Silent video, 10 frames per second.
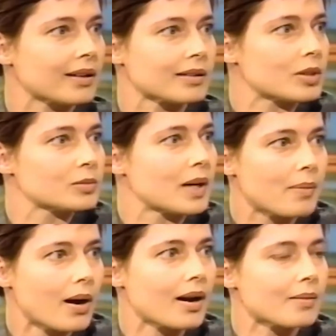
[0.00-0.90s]
film A
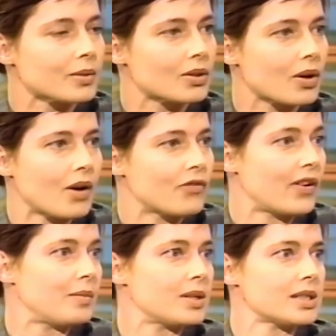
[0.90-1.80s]
Matter of Time.
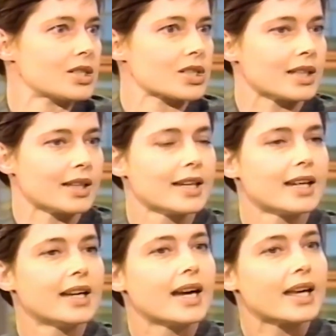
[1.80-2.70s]
Following her
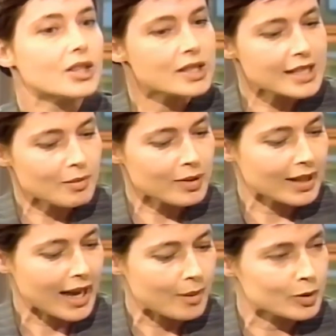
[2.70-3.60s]
mother's death in
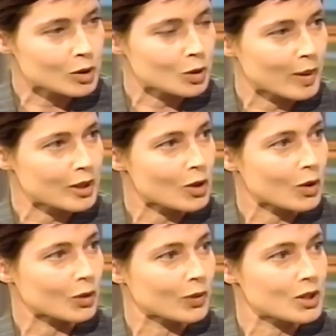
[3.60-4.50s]
1982,
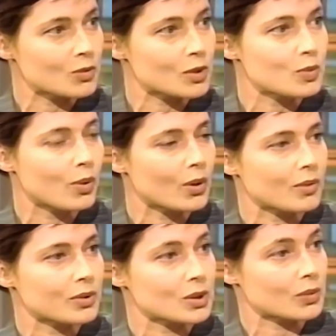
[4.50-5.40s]
Rossellini was
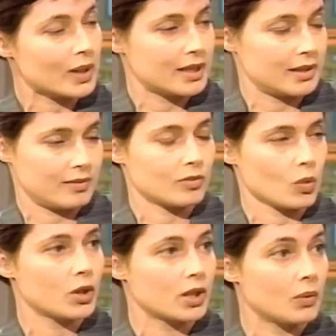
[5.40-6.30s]
cast in her first
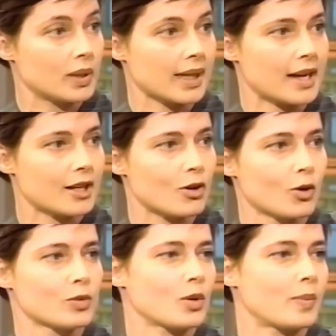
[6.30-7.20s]
American film,
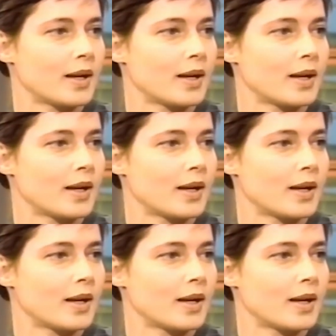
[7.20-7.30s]
White